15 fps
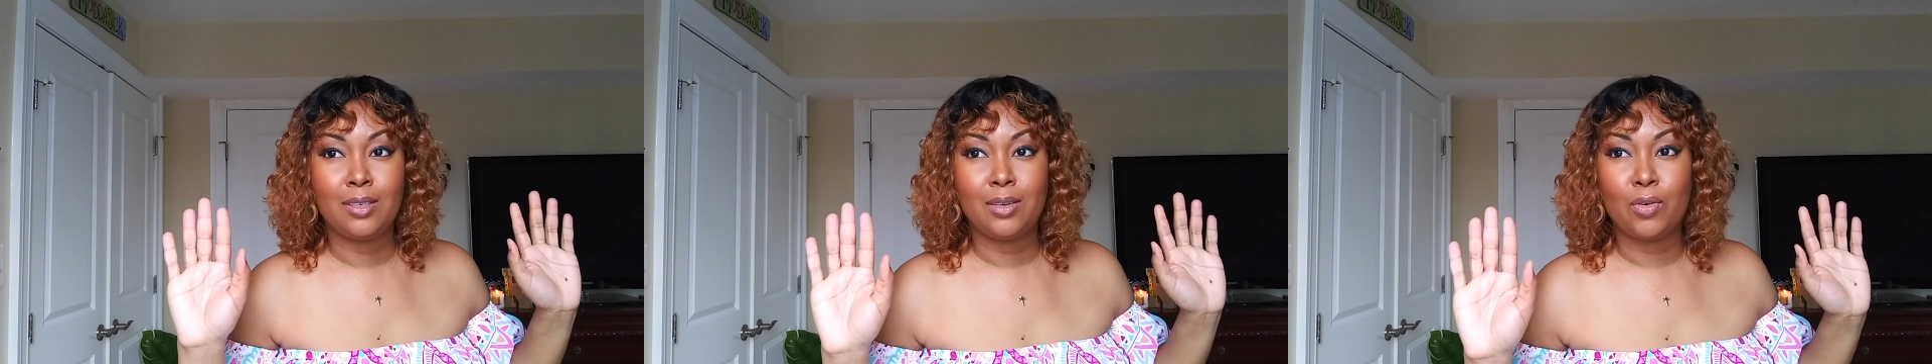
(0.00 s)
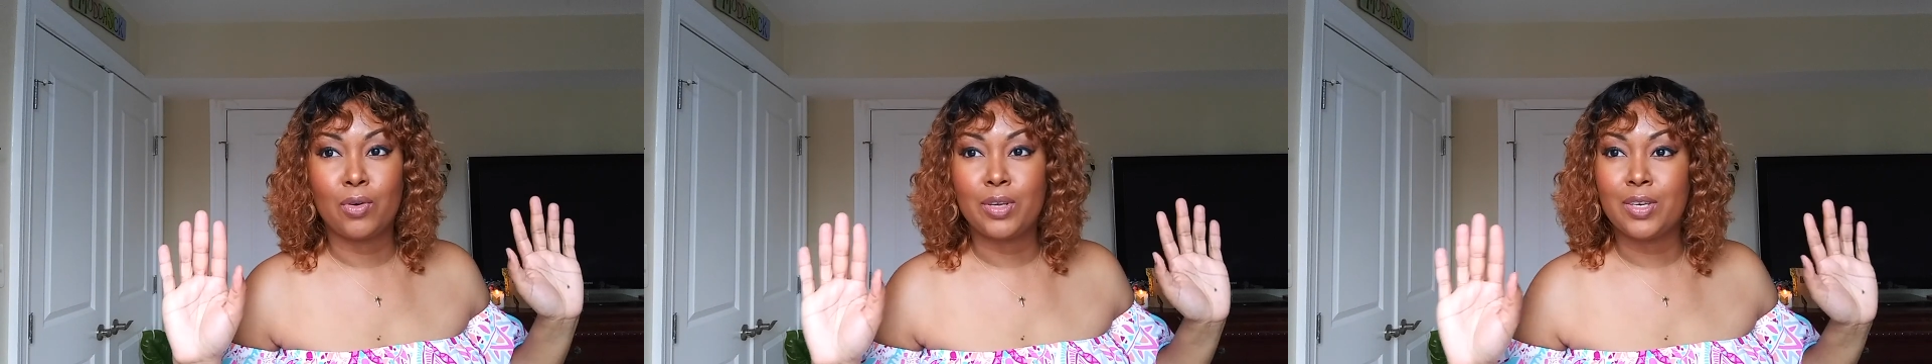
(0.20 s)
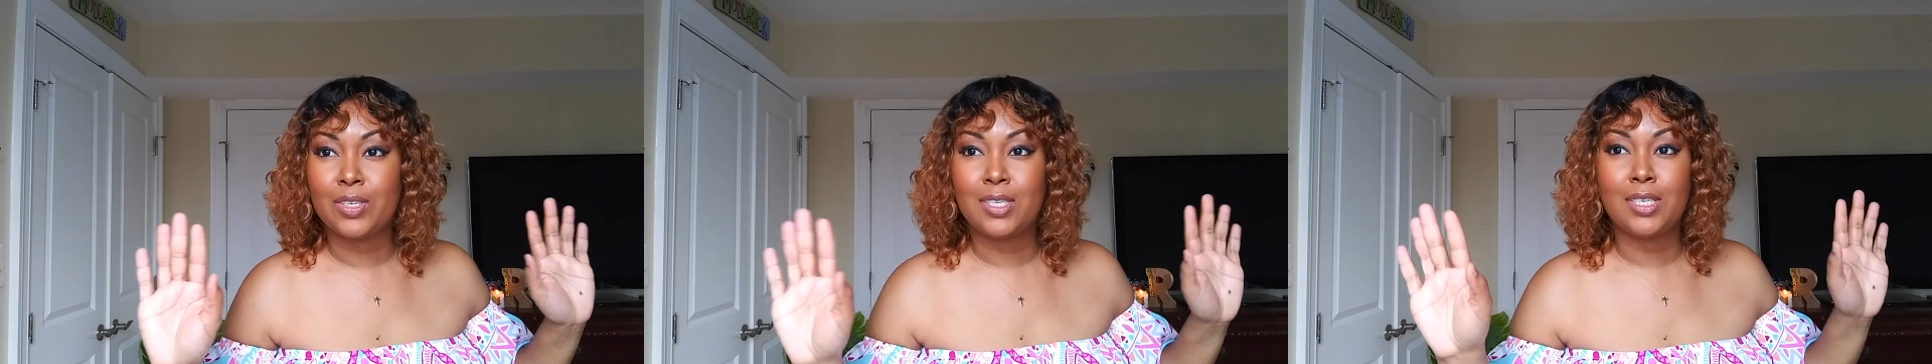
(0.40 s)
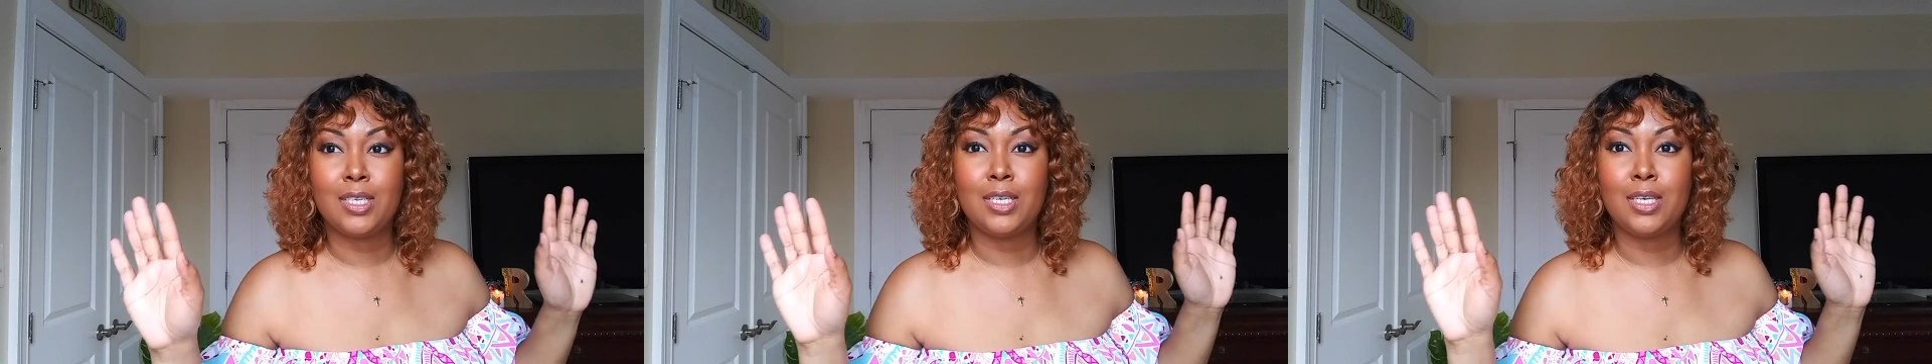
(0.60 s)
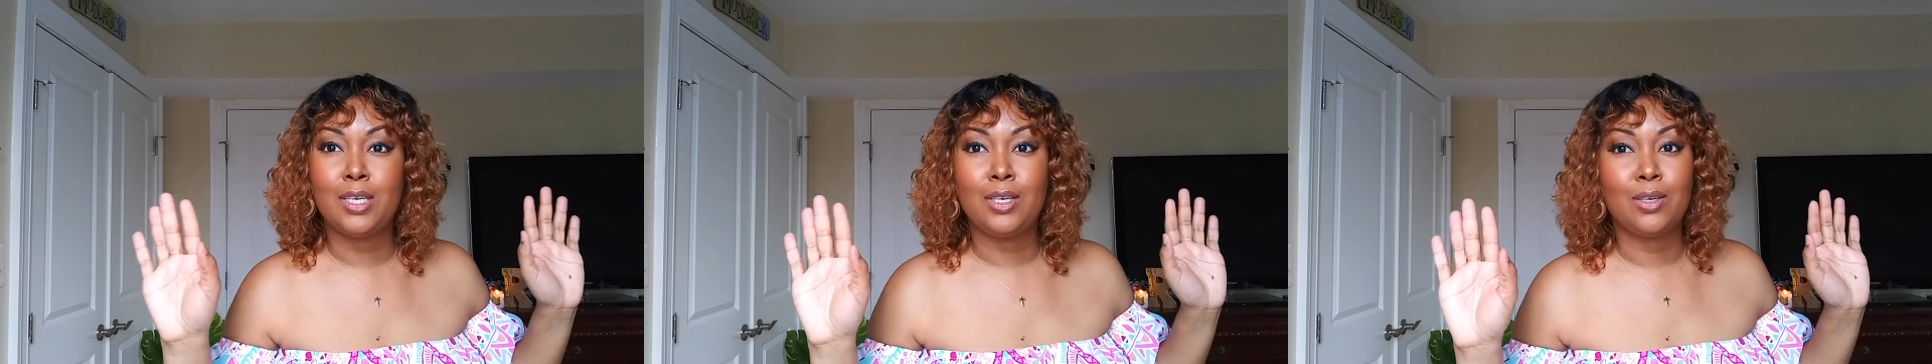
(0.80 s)
or your
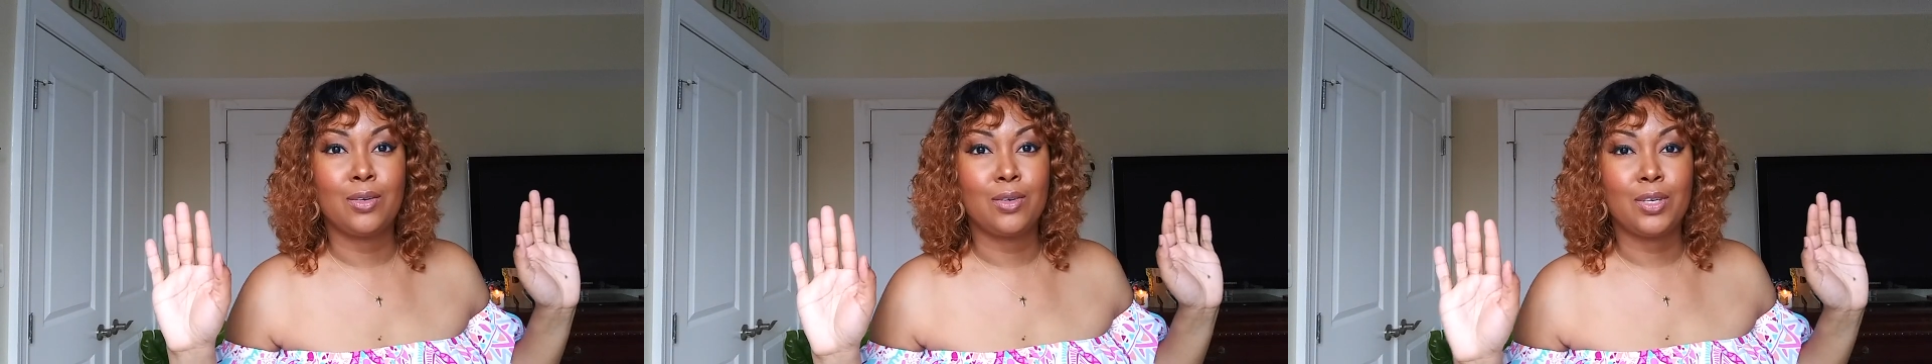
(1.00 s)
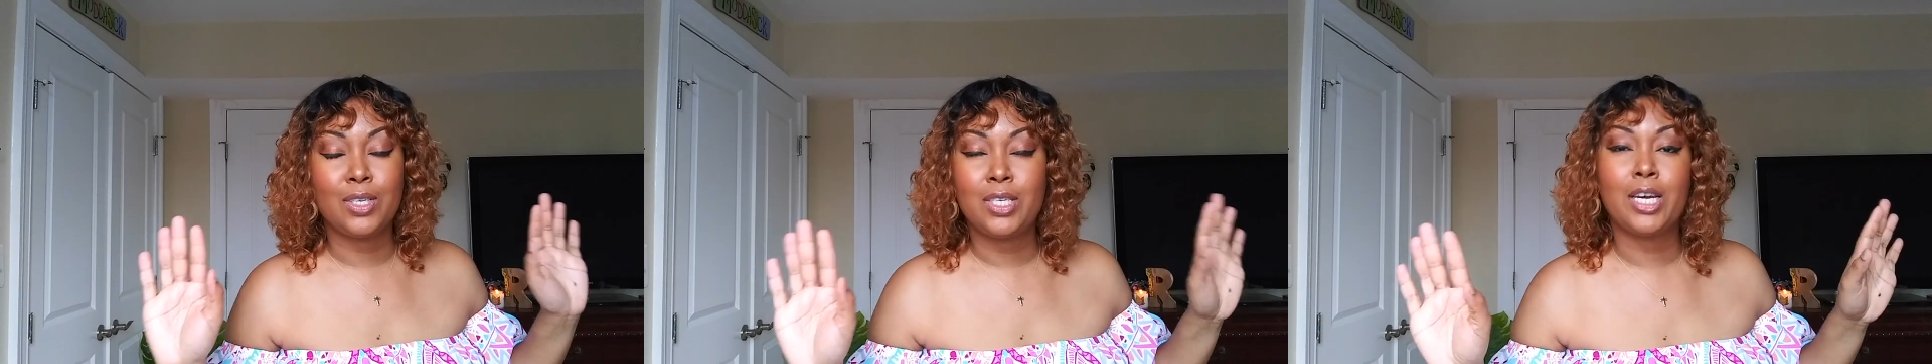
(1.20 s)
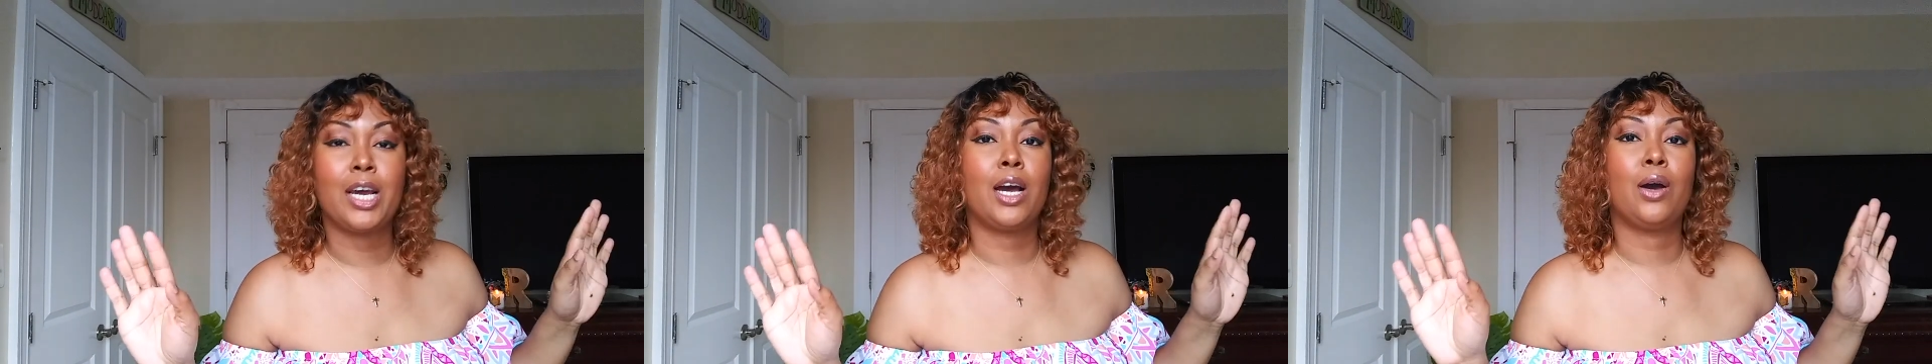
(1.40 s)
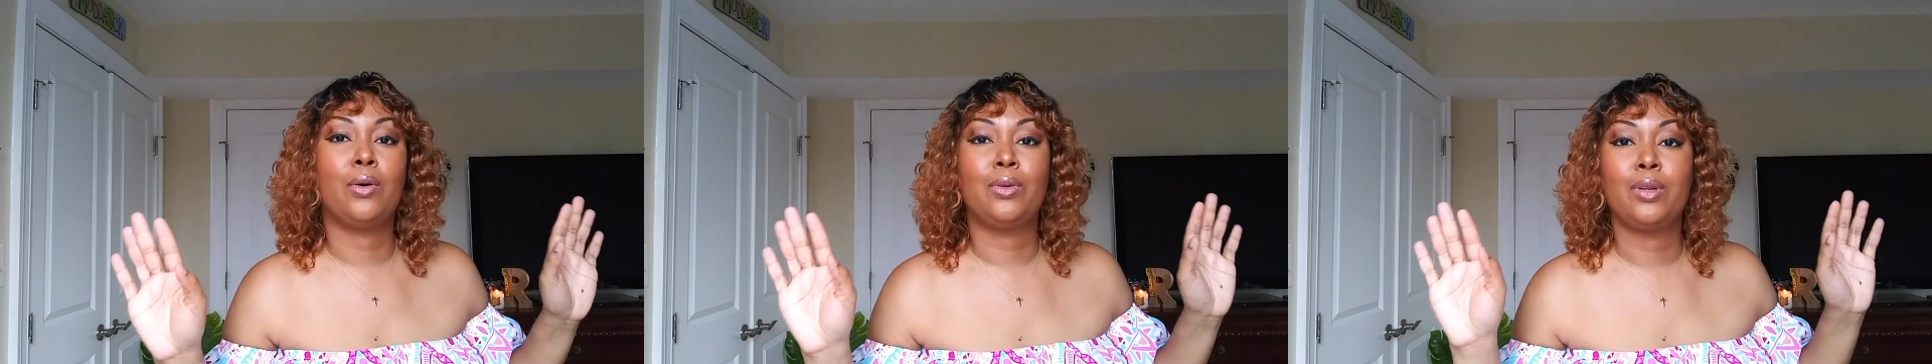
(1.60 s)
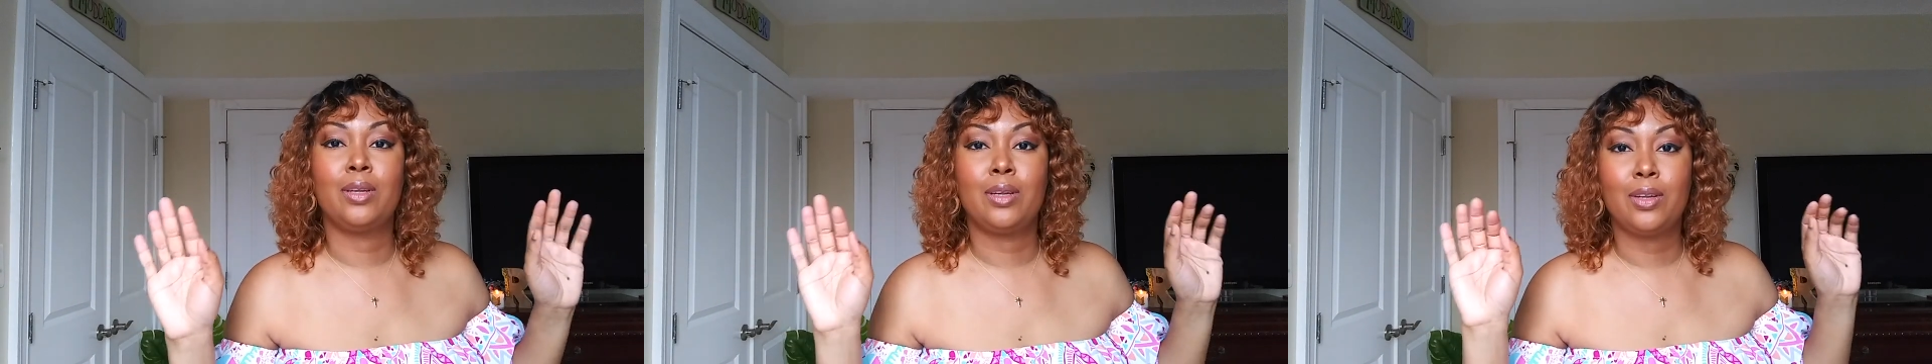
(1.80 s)
city or your
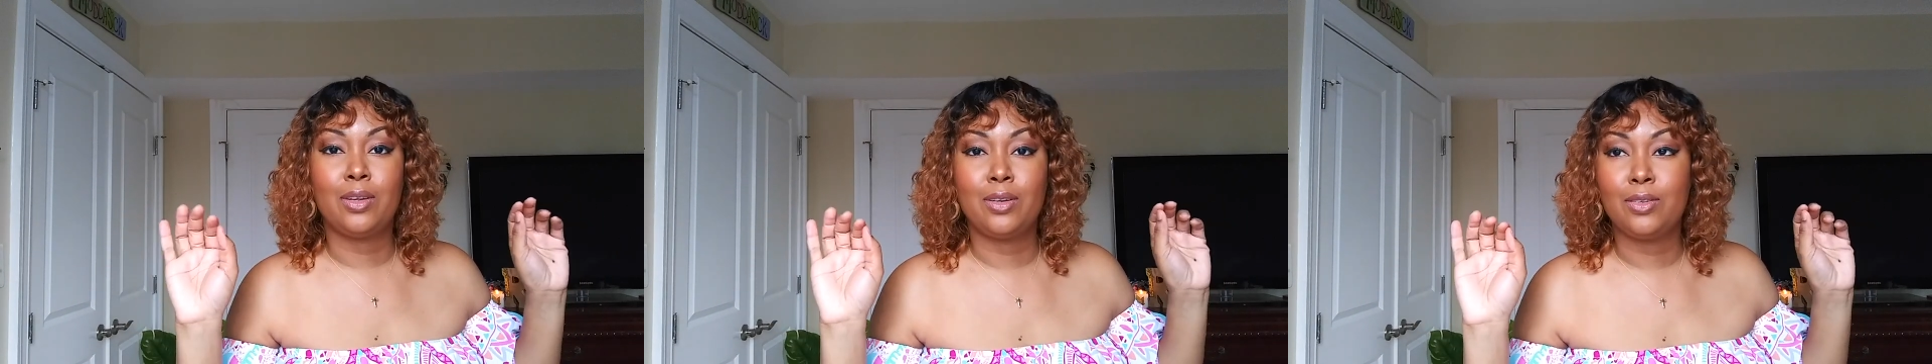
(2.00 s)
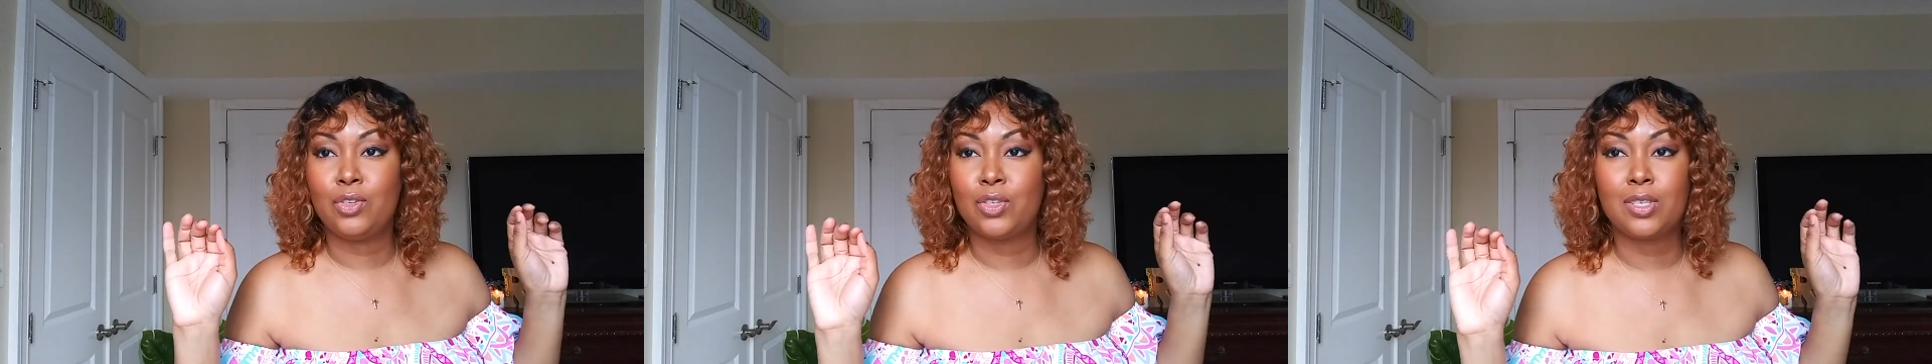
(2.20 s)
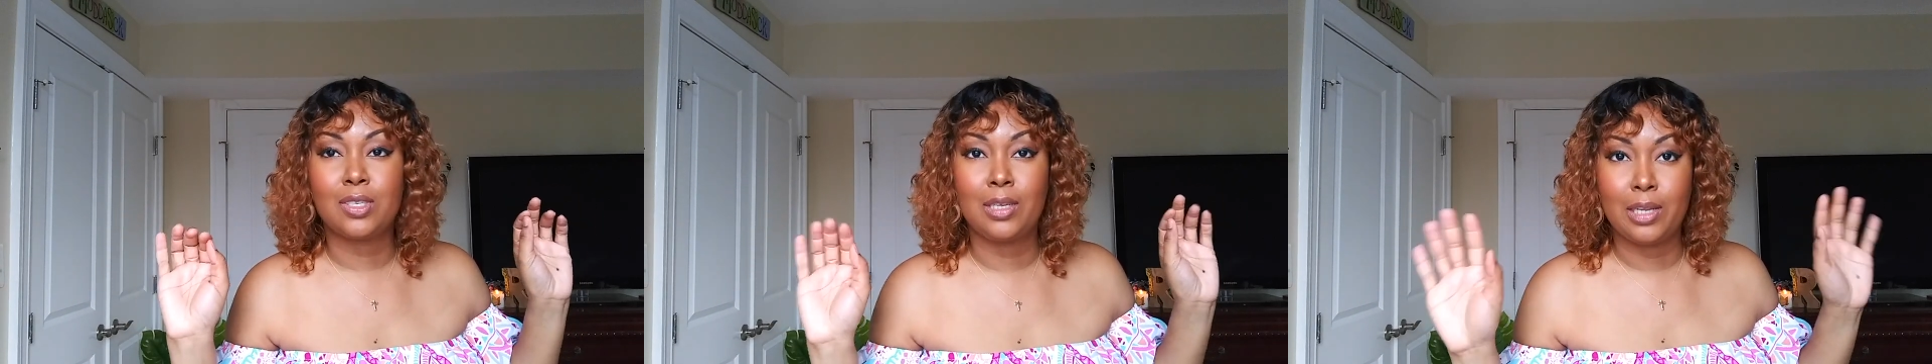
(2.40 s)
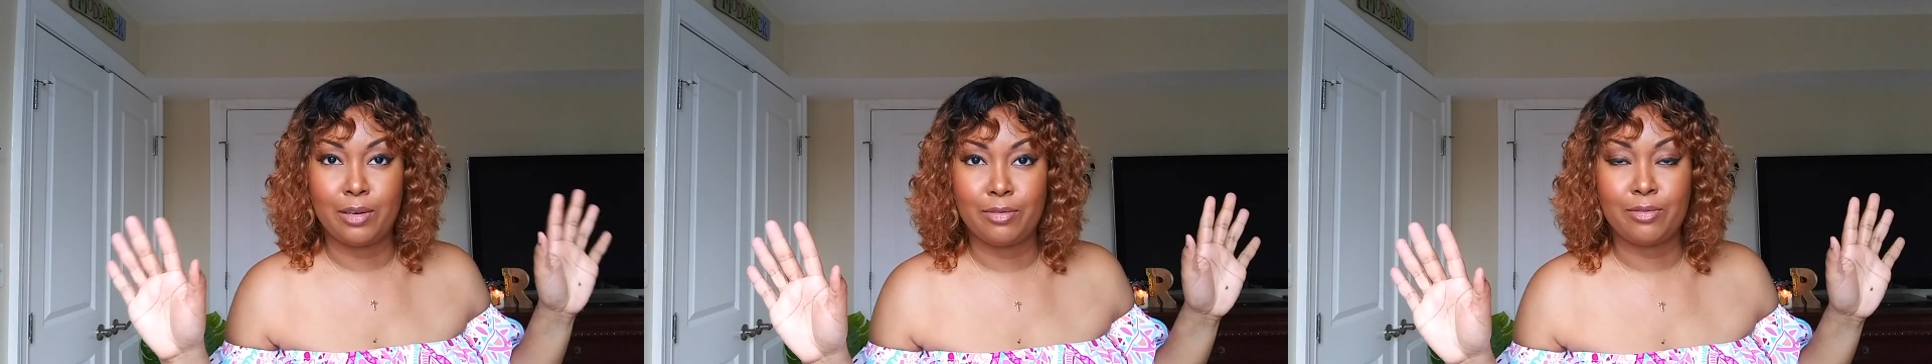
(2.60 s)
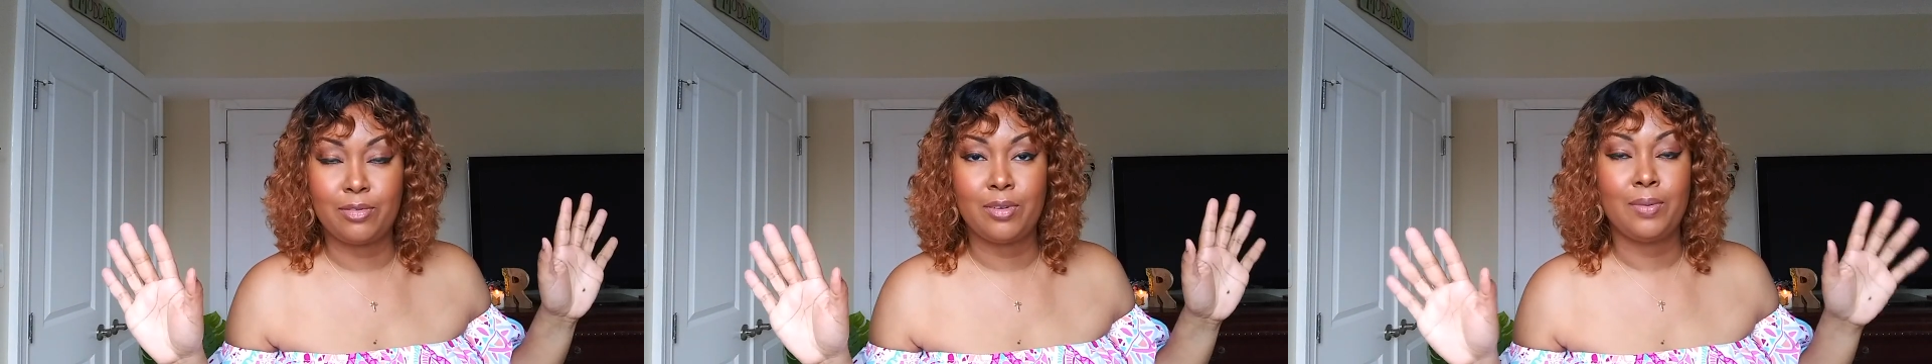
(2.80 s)
town and just live.